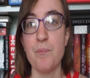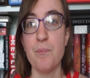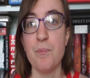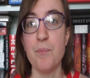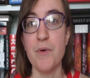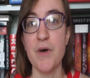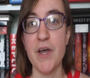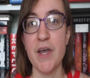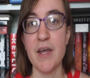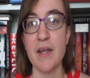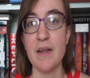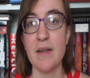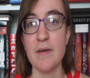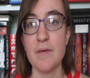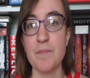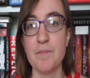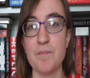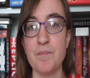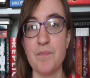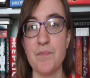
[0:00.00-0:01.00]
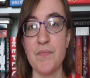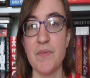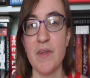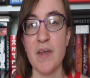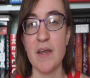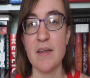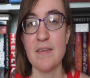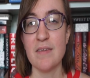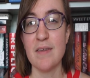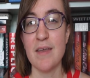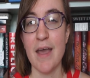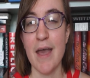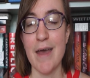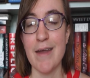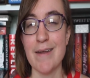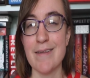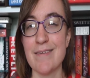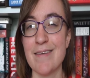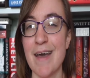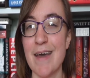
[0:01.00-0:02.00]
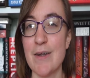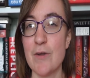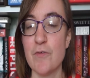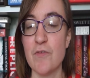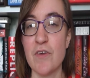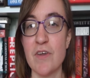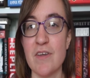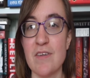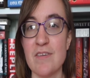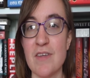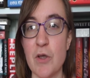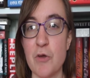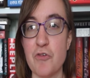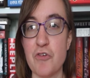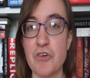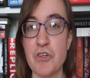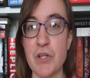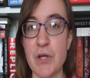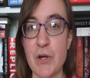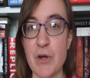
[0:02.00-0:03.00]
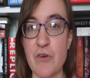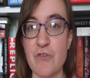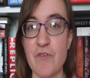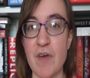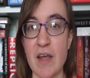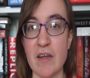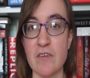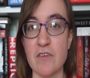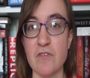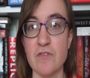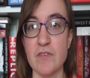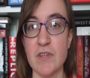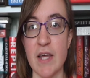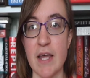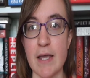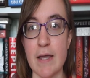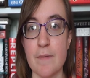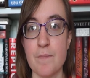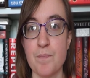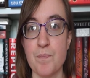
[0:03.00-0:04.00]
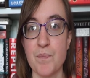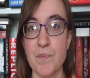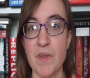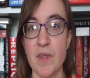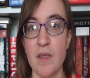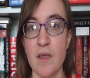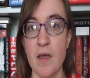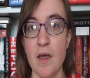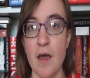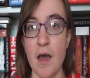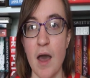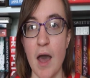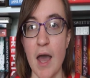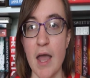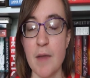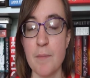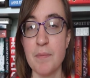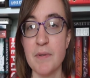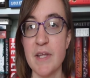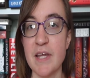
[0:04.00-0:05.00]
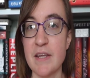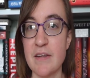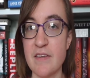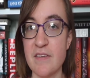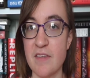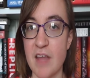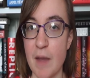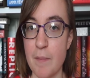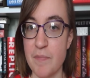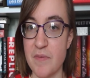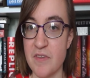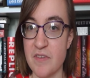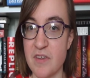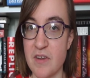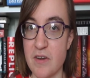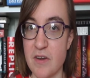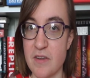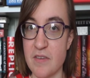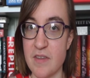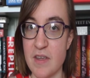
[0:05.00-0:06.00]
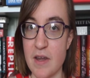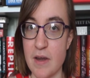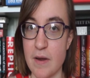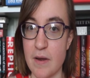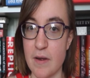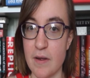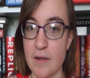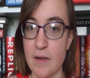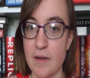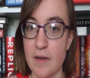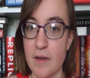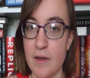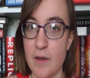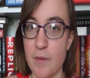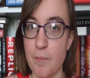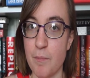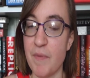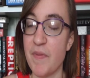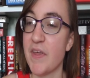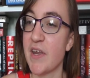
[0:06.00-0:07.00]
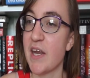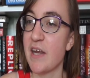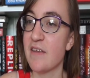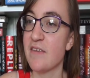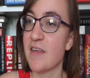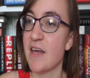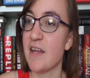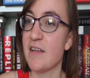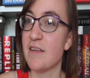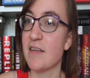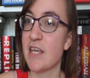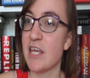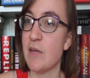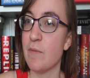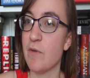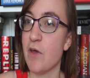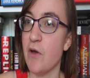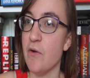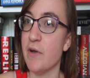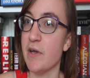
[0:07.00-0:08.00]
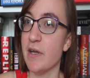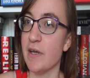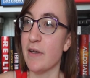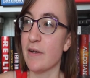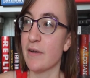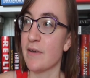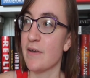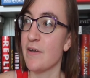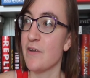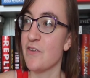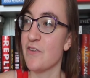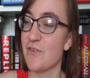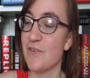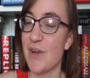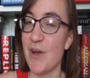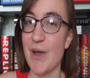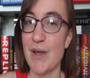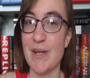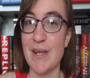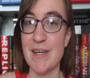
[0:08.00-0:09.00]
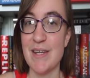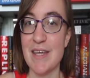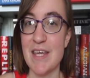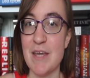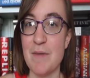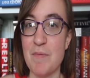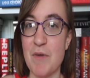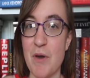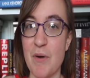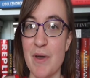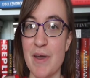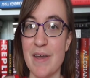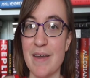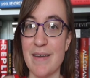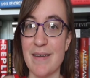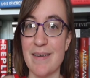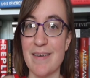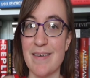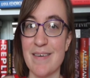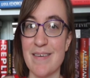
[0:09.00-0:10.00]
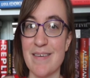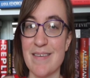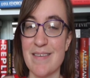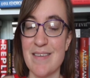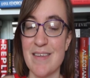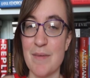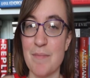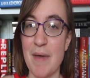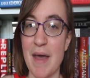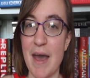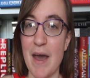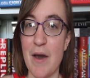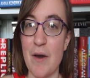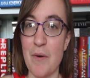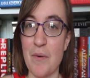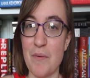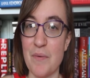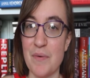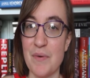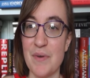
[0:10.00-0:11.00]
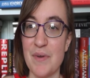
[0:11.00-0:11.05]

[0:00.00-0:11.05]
But again, it's kind of the Cassandra Clare effect of like, I had planned to stop the series here, but then I decided to keep going. So now I need to keep going somehow